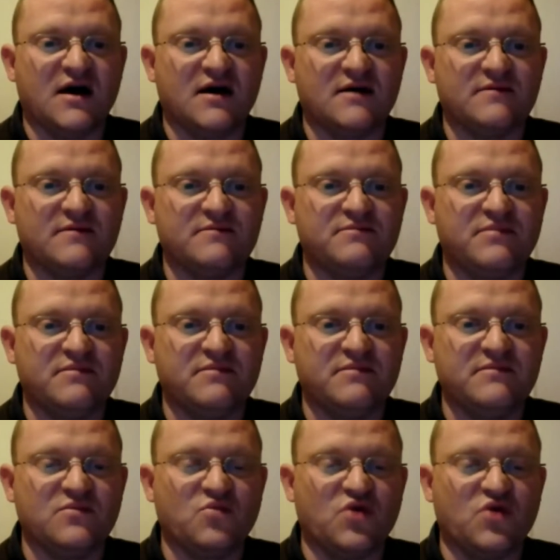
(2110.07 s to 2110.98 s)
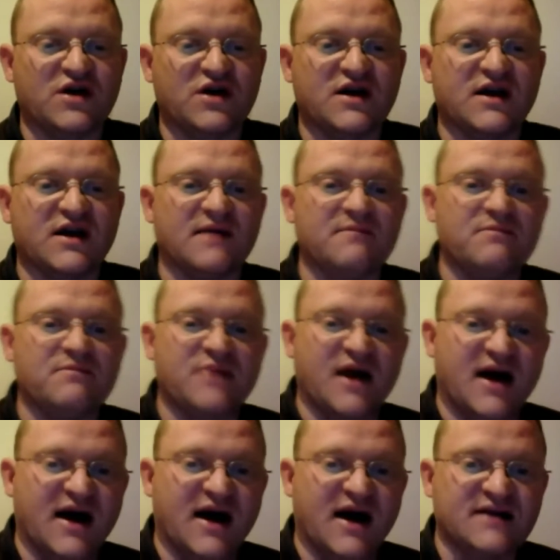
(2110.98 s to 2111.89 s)
working
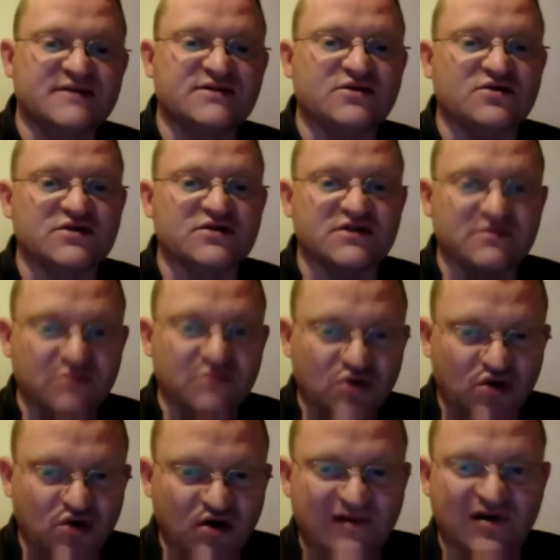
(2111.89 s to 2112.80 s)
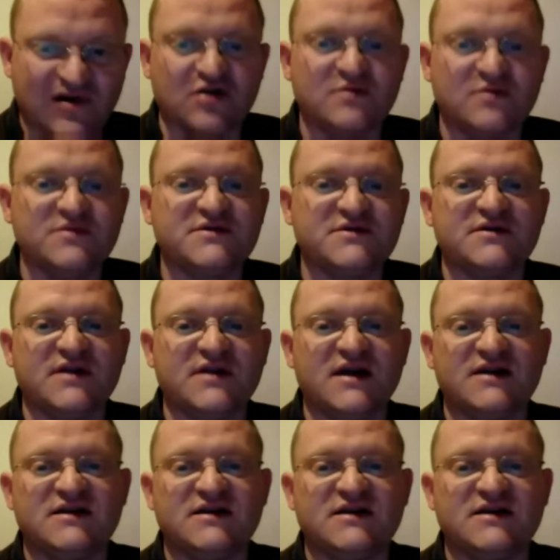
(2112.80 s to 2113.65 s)
in pairs or small groups.